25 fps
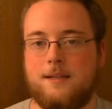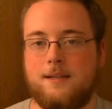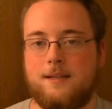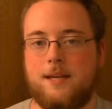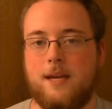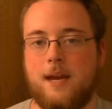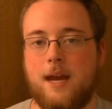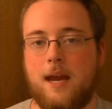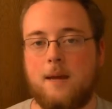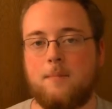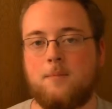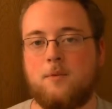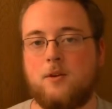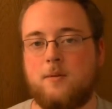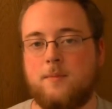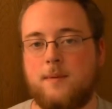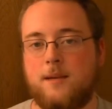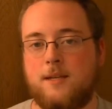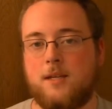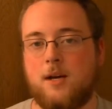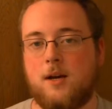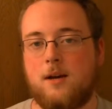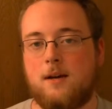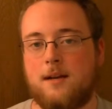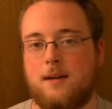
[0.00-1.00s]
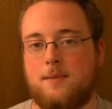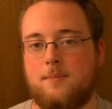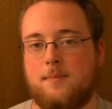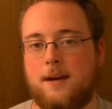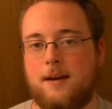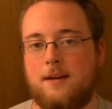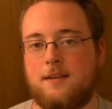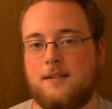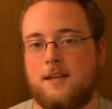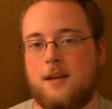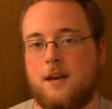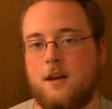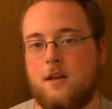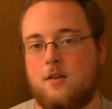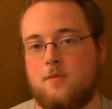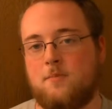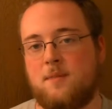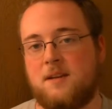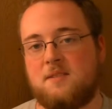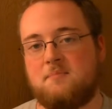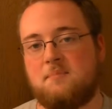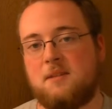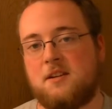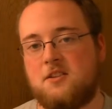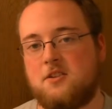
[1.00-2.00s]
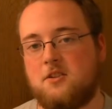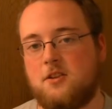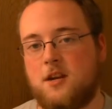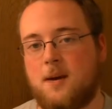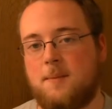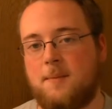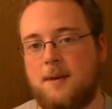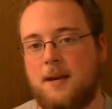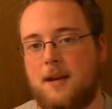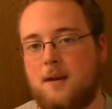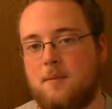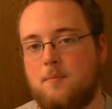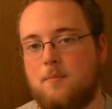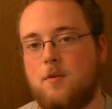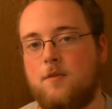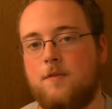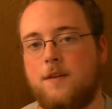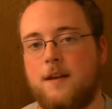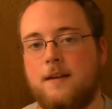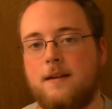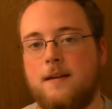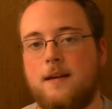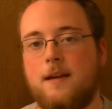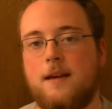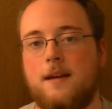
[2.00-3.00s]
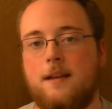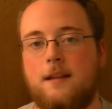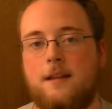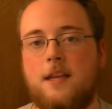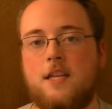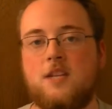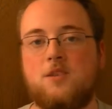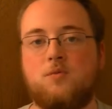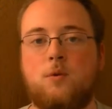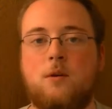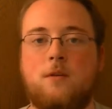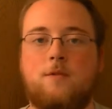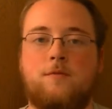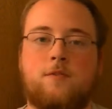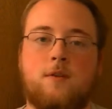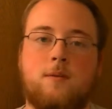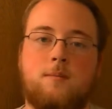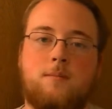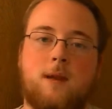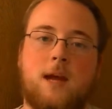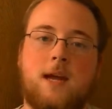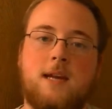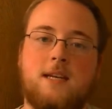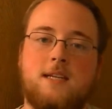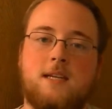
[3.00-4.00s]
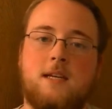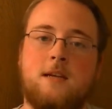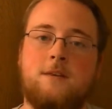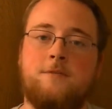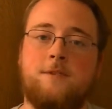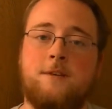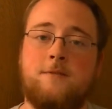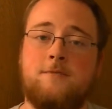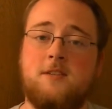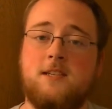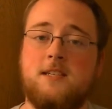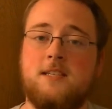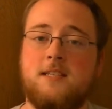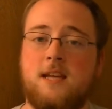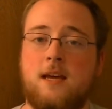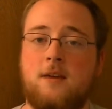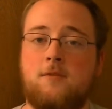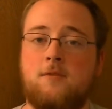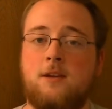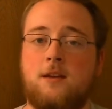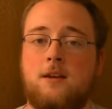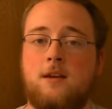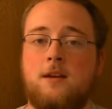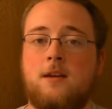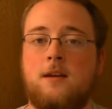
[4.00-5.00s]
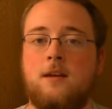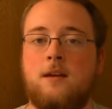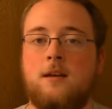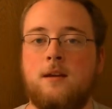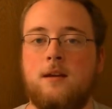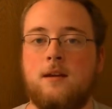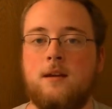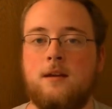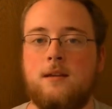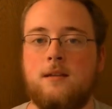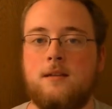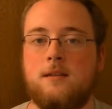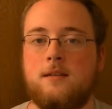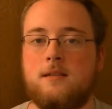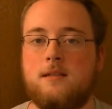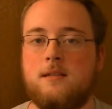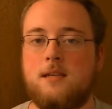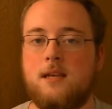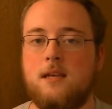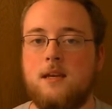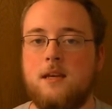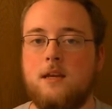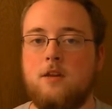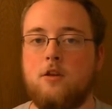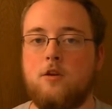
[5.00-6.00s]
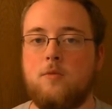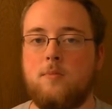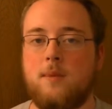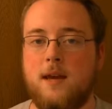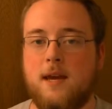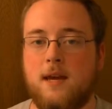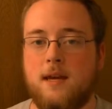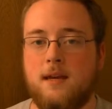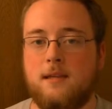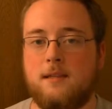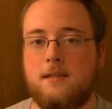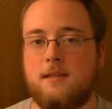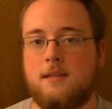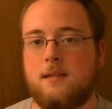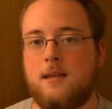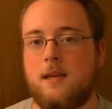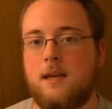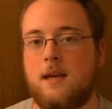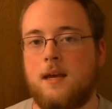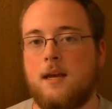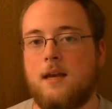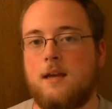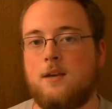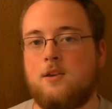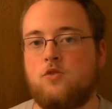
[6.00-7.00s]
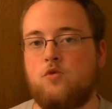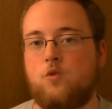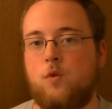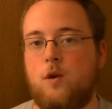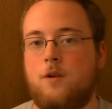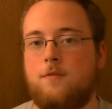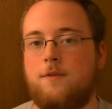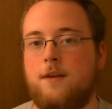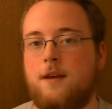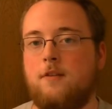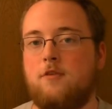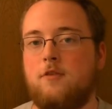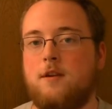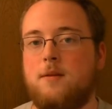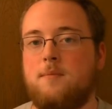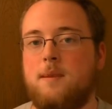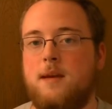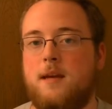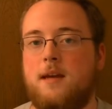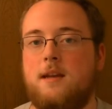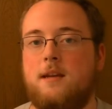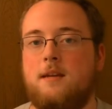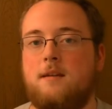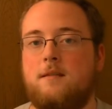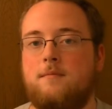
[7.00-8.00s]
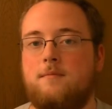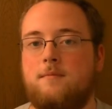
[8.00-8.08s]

Today I'm going to be talking about another Best Picture nominated movie, this one from 1957, Sidney Lumet's 12 Angry Men.